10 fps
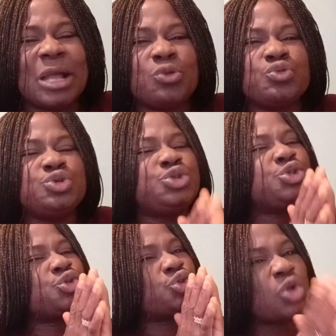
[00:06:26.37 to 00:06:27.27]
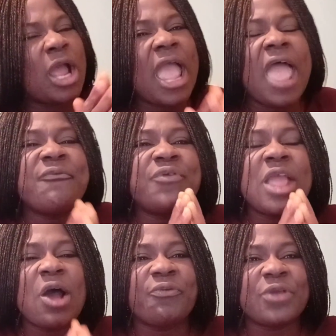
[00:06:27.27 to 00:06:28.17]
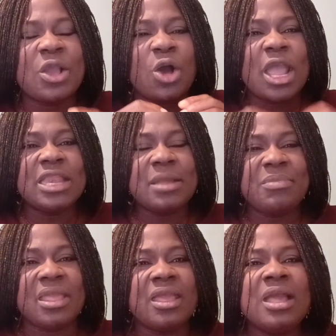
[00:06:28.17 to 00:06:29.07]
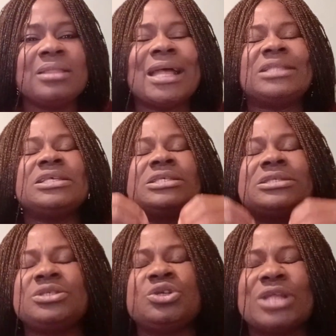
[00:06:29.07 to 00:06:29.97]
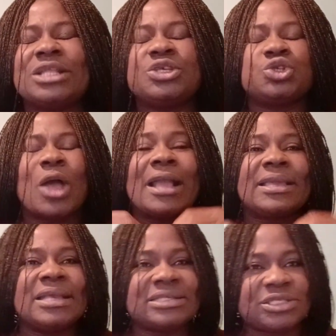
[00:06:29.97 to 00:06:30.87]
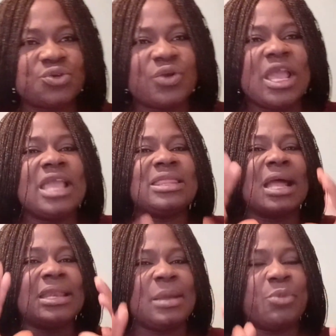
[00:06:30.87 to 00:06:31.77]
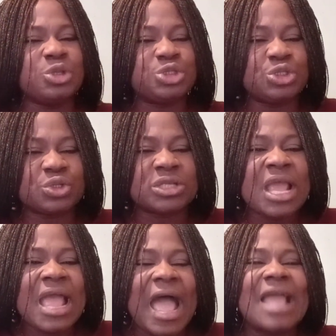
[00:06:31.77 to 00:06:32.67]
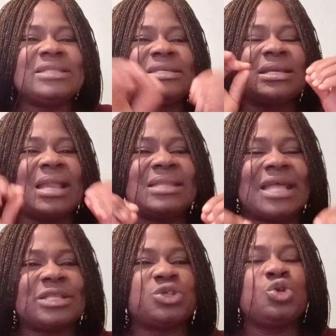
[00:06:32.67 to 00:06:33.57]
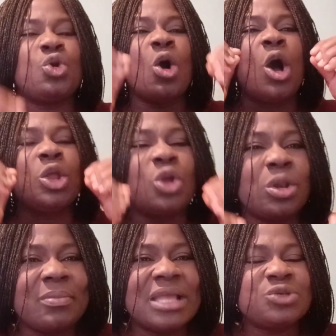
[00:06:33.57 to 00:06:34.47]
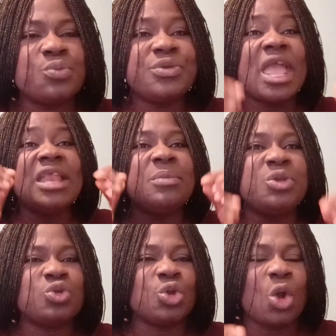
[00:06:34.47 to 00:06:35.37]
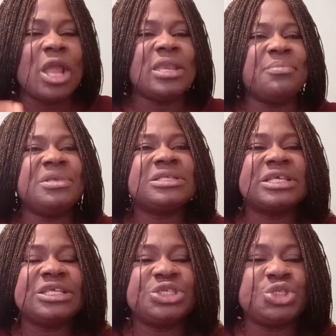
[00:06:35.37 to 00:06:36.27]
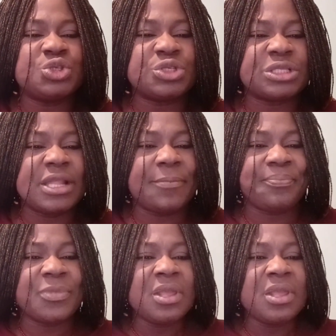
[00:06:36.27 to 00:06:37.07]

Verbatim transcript: that will destroy every of your enemy that is that is against you in the name of Jesus. I declare that God Almighty will be enemy to your enemies in Jesus' name.